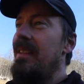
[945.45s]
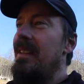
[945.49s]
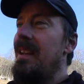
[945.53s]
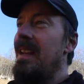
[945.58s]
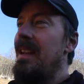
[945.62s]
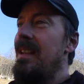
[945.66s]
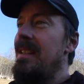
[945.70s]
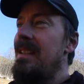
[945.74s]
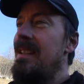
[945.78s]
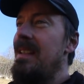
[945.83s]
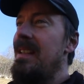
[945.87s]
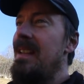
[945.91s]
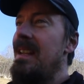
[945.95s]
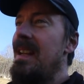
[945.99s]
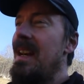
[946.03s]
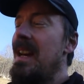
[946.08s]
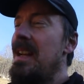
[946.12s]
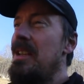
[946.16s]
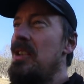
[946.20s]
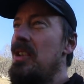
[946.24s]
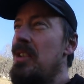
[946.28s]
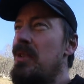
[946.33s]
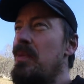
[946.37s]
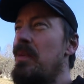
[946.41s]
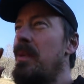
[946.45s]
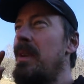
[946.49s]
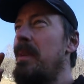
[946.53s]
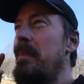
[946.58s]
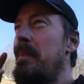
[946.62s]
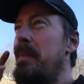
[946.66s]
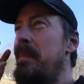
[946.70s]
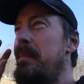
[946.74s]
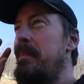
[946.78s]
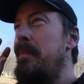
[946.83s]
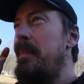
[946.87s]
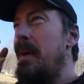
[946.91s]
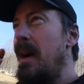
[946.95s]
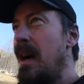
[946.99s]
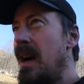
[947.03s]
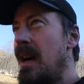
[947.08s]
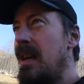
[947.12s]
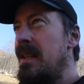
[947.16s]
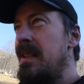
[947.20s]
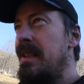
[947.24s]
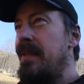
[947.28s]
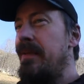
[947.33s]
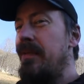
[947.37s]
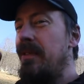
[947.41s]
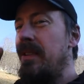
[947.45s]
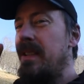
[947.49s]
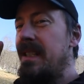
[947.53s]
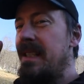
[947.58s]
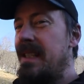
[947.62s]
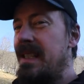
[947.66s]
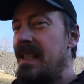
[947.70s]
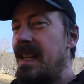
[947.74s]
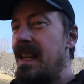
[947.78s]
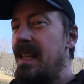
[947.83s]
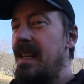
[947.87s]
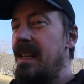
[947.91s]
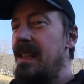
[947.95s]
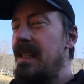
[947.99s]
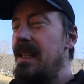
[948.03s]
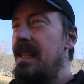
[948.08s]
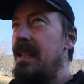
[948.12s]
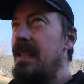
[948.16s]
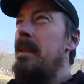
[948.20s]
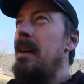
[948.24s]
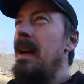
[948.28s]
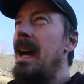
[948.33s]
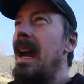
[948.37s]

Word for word: I, I just want to pause for a second.